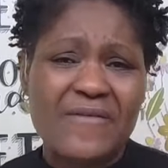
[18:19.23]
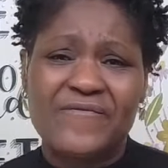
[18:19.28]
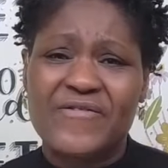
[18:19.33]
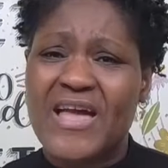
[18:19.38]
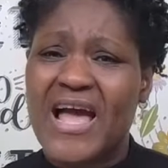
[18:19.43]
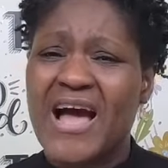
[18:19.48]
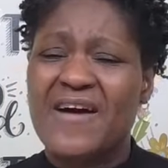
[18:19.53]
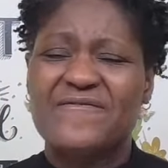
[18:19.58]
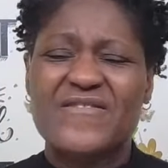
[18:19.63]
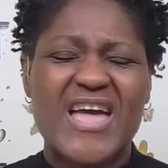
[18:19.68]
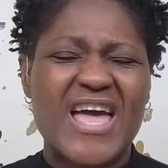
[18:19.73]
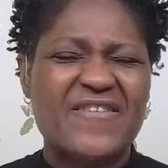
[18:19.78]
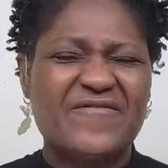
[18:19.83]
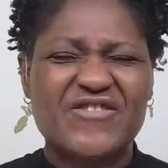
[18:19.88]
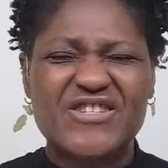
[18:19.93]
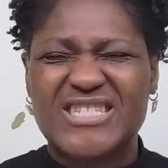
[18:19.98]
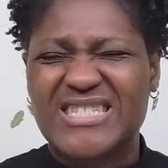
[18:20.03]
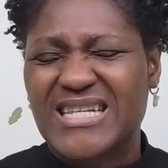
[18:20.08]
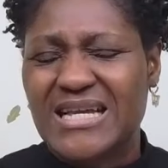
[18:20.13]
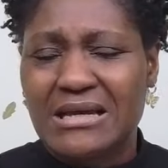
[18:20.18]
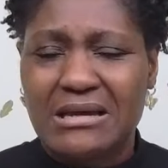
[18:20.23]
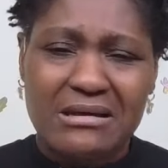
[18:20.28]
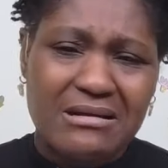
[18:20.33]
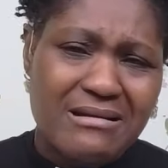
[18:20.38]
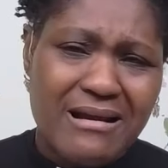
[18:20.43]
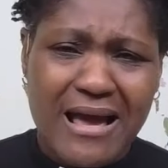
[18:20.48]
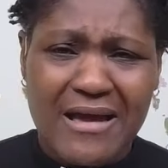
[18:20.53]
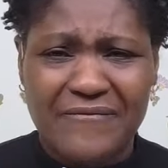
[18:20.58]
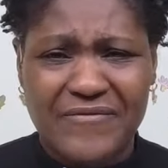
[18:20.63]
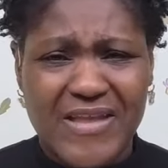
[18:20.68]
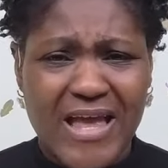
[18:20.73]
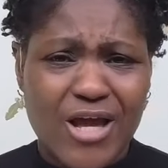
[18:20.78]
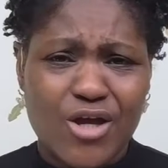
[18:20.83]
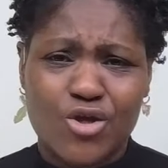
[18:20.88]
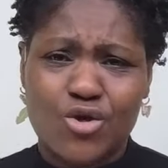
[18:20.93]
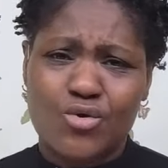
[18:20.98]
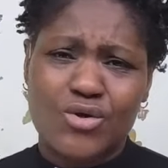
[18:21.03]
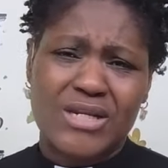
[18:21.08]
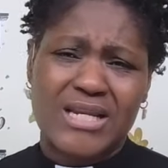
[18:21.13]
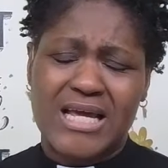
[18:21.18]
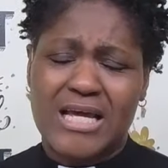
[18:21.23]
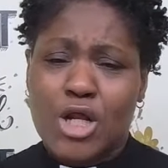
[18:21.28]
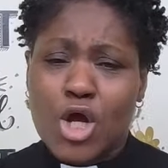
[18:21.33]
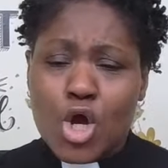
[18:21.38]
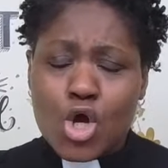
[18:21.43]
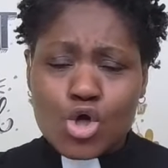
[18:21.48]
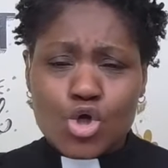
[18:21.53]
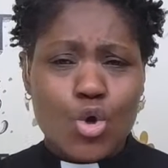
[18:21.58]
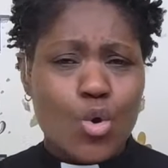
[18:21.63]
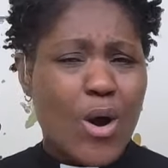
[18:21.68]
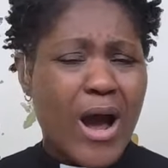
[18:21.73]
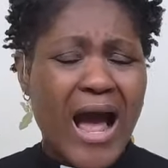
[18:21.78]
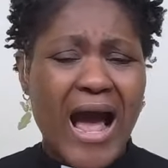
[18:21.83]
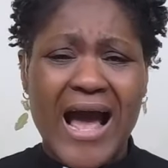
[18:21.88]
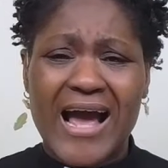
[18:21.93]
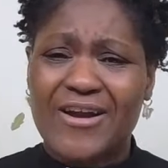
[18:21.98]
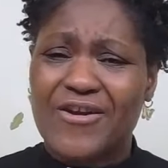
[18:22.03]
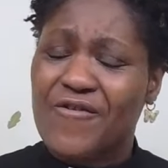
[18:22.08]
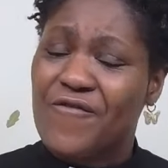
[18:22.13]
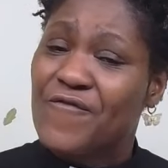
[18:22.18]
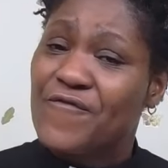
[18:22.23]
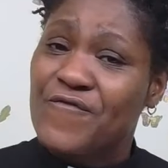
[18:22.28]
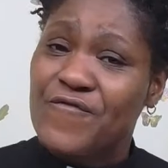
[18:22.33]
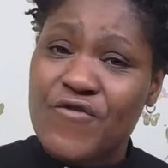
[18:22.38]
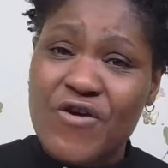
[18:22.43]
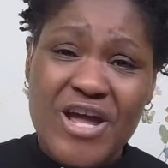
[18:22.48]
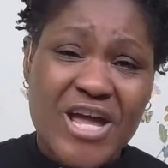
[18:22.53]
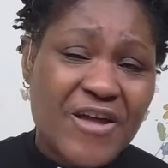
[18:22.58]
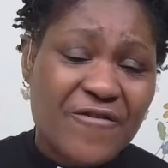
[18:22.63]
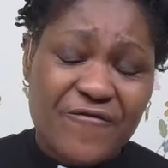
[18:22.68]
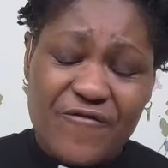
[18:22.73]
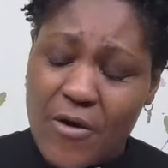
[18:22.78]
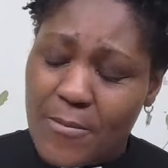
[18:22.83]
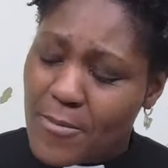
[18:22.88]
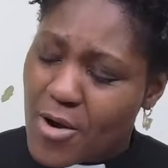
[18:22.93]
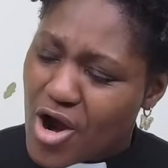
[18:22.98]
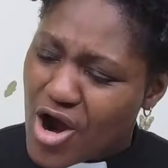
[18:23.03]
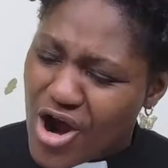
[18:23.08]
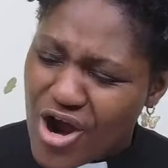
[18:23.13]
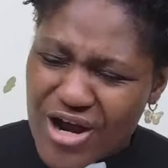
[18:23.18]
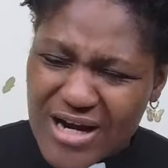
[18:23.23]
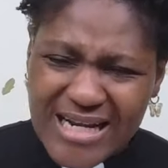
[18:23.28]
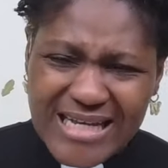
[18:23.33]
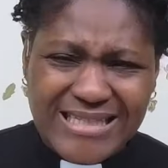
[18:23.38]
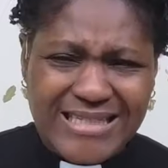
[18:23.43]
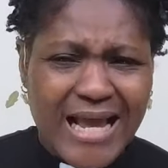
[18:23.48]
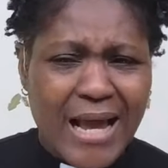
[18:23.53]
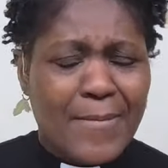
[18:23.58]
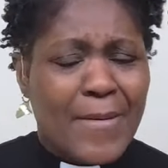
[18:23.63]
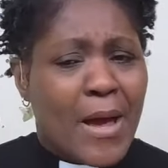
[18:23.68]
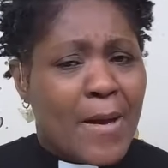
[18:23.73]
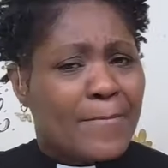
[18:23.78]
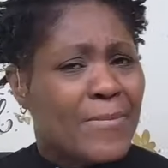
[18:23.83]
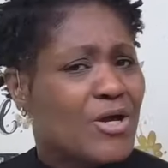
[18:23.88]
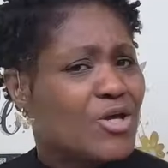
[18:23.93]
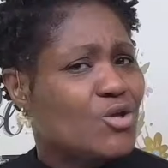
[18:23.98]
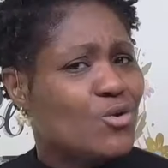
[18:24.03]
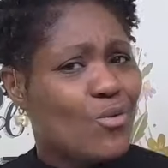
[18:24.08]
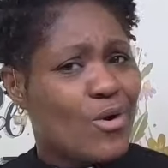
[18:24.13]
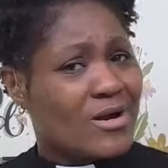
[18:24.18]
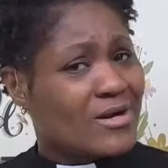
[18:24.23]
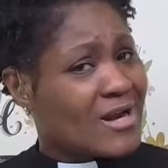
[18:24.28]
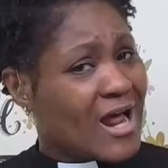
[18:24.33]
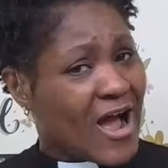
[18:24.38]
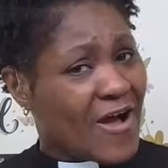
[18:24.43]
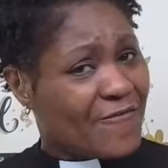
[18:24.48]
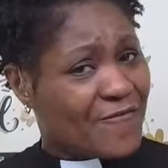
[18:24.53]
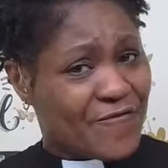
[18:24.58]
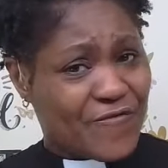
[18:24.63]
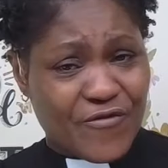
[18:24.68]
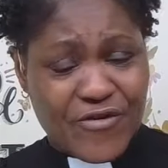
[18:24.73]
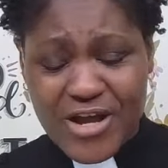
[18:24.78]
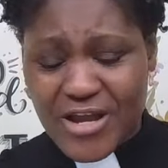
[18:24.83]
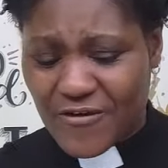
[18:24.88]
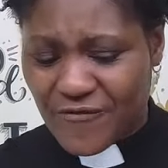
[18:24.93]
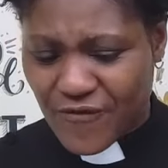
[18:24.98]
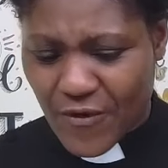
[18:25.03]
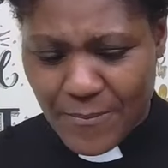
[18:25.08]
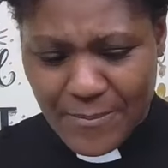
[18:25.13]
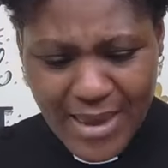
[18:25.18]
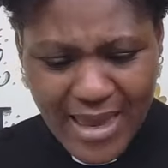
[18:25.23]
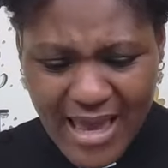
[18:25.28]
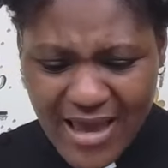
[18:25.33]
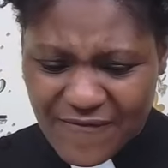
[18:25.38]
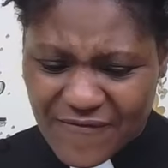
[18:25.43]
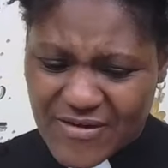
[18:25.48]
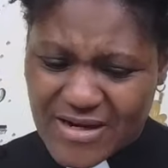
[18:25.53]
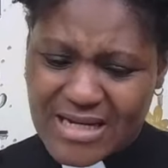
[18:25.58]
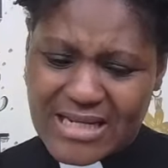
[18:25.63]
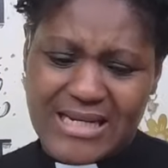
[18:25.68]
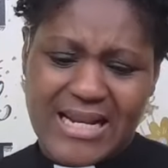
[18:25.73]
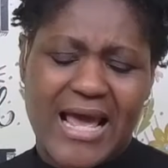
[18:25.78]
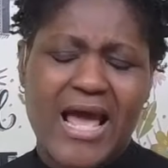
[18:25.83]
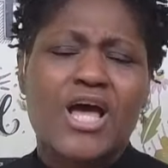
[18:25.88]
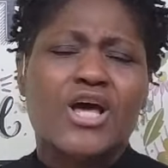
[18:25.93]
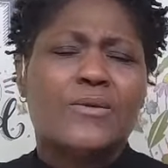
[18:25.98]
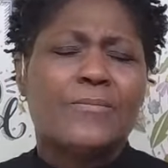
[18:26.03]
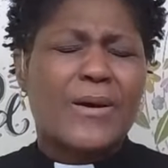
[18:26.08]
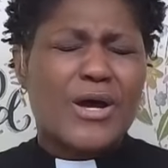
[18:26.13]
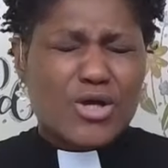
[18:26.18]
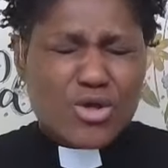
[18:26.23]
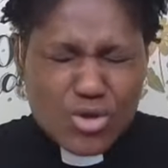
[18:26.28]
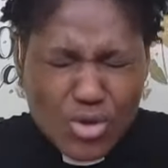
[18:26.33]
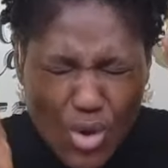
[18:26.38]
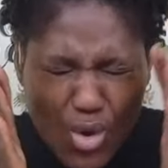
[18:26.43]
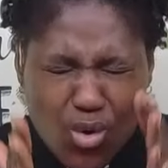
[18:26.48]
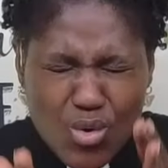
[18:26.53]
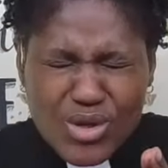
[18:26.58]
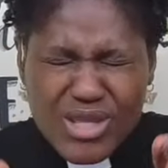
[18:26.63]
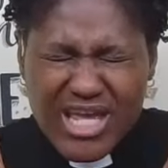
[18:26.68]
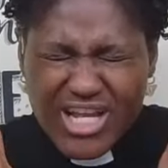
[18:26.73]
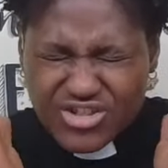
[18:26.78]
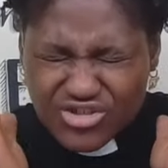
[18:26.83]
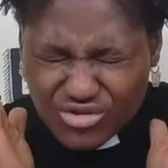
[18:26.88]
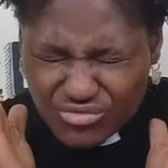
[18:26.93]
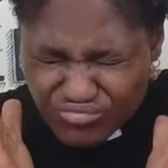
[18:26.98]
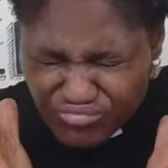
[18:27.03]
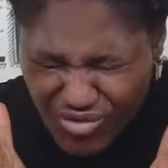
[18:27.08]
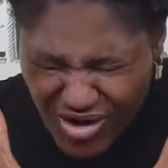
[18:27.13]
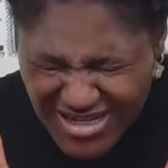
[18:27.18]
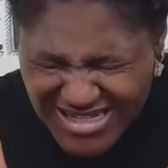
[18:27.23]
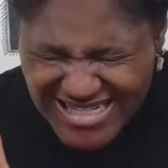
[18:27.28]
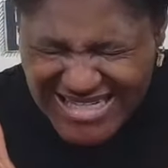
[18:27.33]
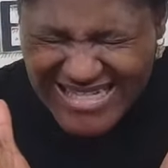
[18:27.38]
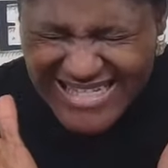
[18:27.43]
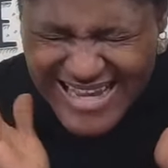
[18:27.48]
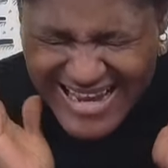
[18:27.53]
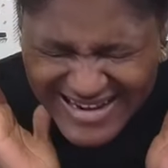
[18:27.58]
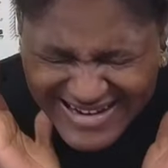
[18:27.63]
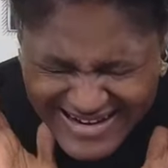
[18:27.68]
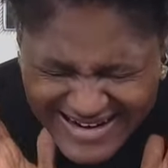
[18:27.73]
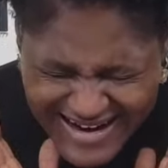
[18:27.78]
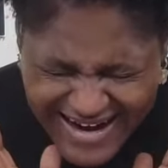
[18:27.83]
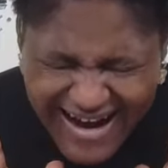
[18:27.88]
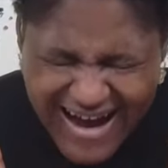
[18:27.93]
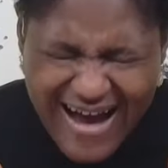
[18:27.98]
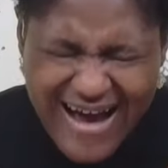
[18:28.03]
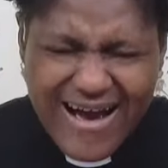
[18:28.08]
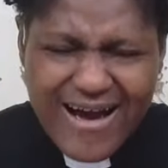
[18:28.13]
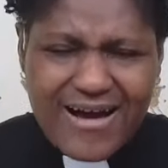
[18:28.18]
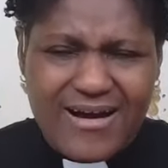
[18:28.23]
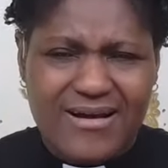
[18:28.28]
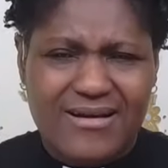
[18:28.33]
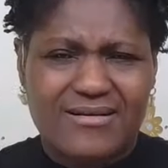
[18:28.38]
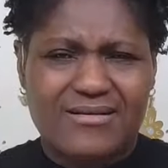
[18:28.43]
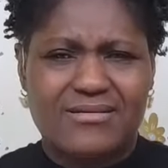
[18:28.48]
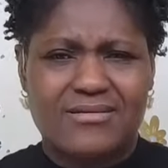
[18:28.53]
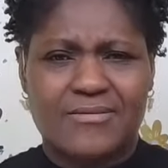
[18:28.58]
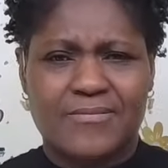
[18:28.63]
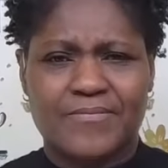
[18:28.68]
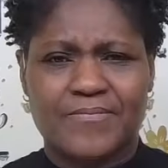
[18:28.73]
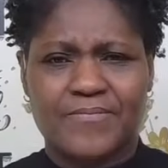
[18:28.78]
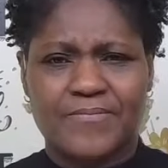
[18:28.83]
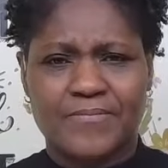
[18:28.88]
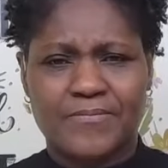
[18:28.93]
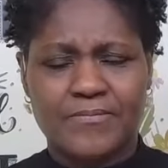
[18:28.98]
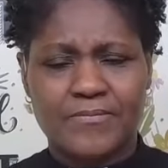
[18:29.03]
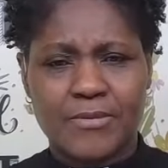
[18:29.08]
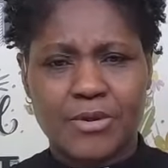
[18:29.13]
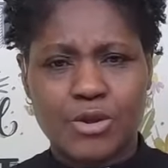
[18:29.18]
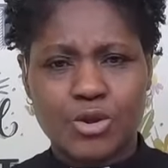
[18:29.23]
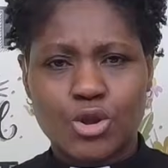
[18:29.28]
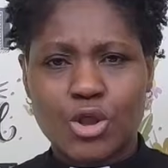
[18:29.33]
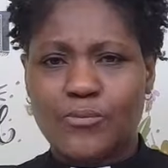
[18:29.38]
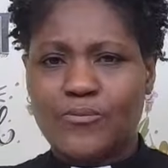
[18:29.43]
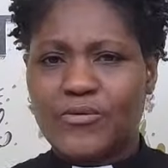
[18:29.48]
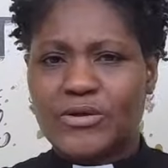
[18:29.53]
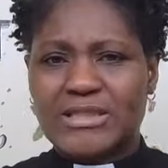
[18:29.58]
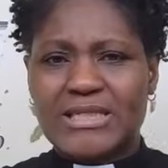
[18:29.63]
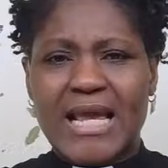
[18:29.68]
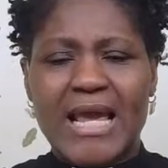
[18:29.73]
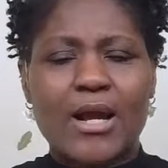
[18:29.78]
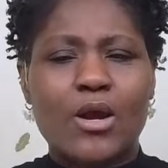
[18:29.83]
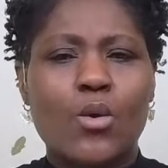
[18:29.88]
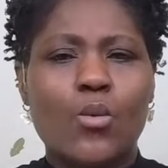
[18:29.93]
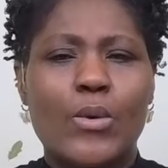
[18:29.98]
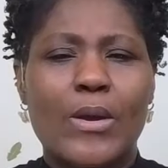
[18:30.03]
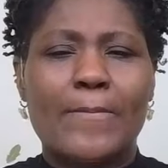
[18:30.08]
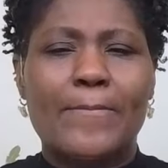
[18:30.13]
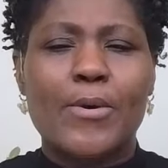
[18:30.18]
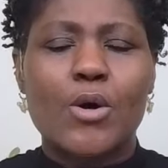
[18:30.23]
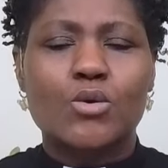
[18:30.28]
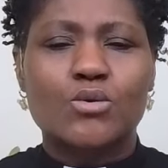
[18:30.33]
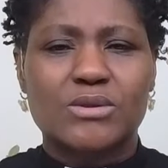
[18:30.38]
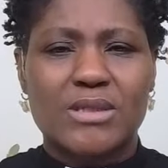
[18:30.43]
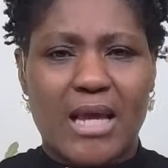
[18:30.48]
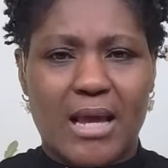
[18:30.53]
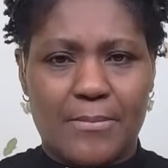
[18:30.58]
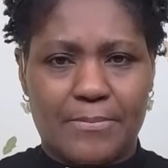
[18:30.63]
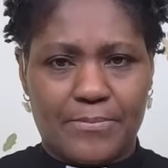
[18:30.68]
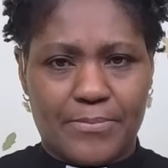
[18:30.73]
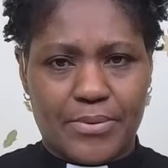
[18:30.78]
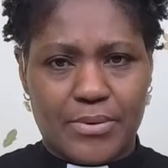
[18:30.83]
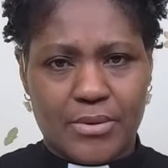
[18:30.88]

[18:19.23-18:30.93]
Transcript: you have everything in life that you need, you are either free from earthly debt, but you are not free from heavenly debt. But you can trust in God to take away both debt